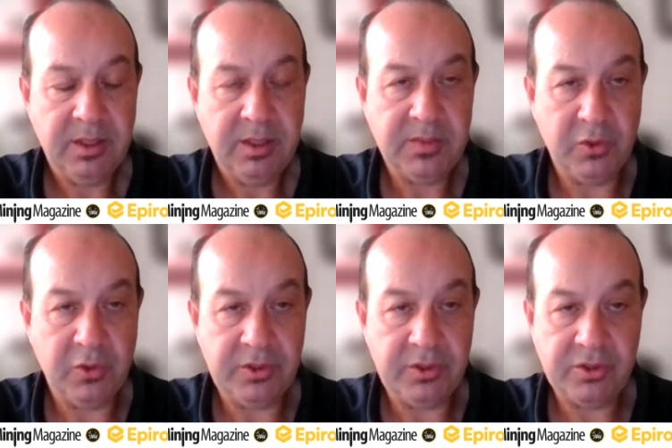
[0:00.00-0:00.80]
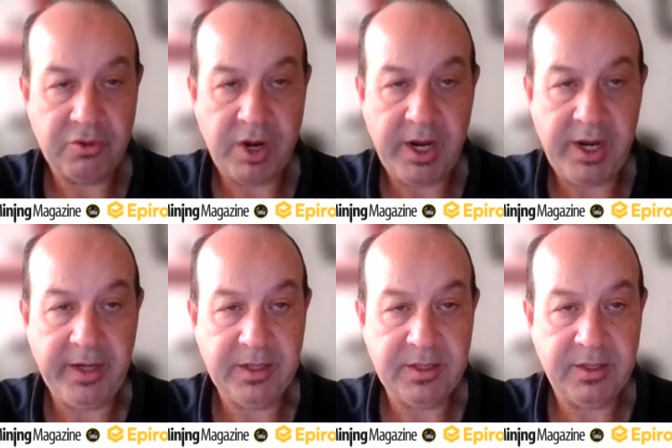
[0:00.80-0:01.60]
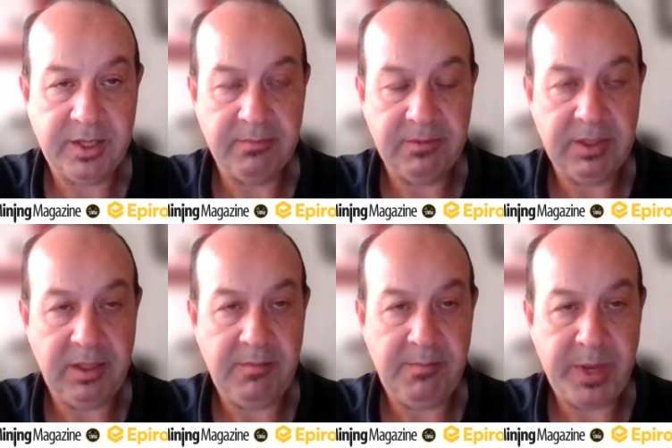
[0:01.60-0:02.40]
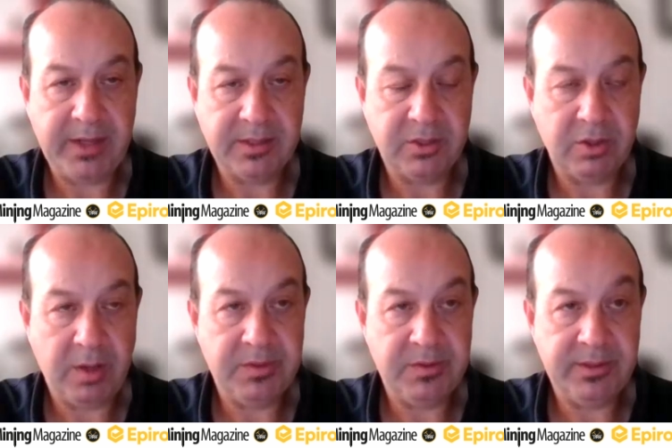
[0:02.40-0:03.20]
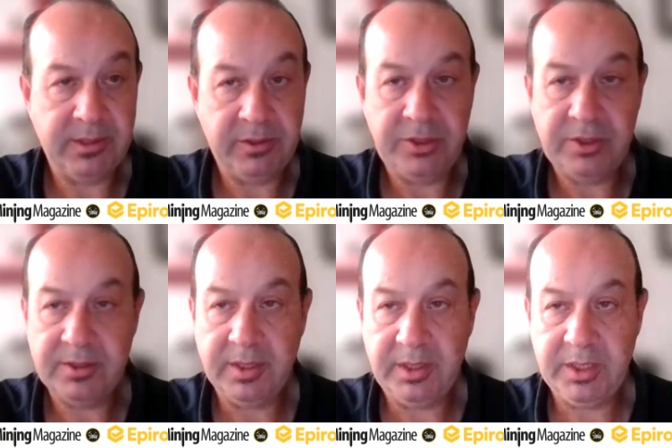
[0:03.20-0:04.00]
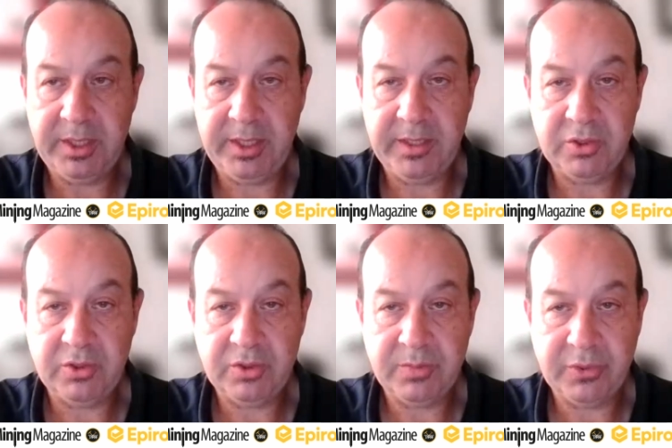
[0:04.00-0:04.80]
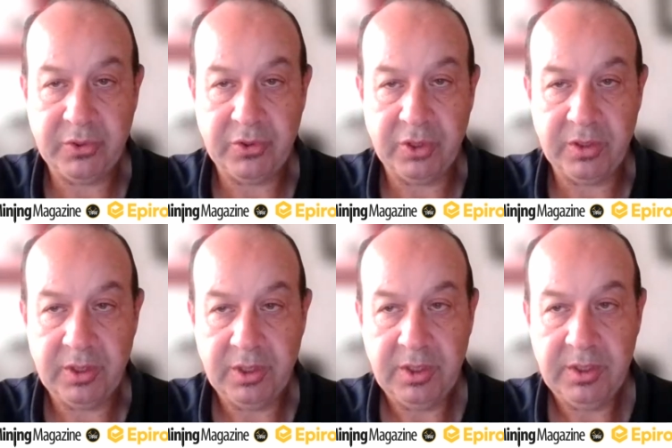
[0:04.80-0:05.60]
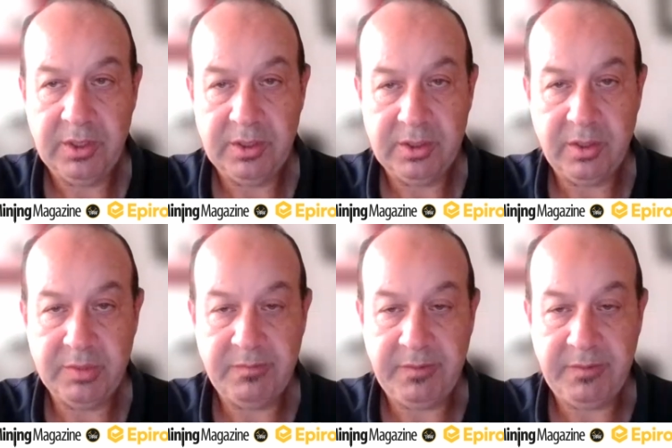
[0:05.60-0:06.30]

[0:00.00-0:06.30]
is more constrained, so that the impacts the types of solutions that you need to support in terms of